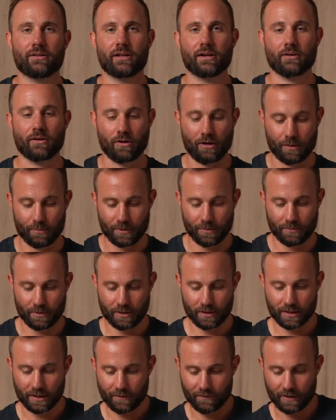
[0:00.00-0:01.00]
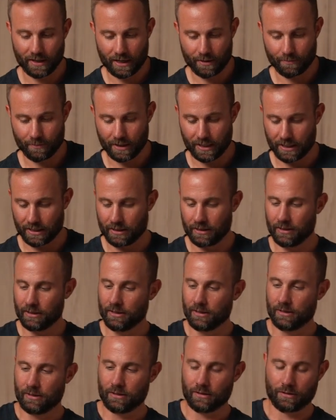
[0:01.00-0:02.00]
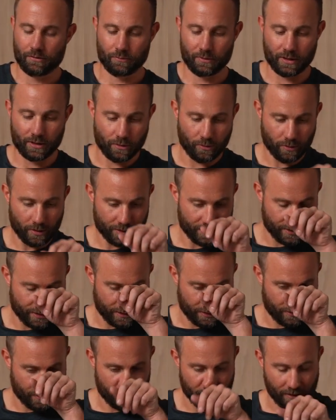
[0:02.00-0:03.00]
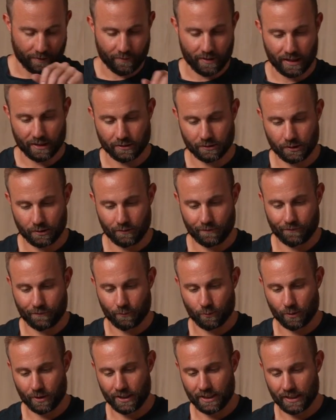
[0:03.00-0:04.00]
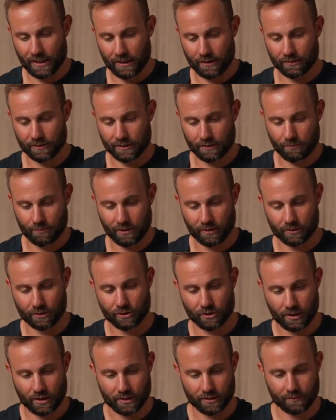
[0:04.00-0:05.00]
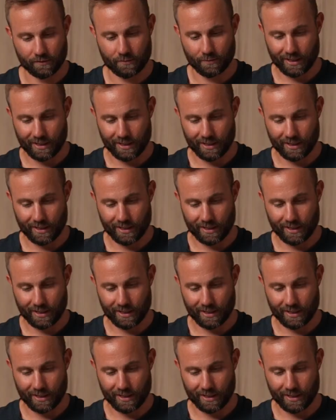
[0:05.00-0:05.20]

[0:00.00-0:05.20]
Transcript: our almond milk. I've got my 3 quarts here, and I've got 2 40-ounce milk jugs from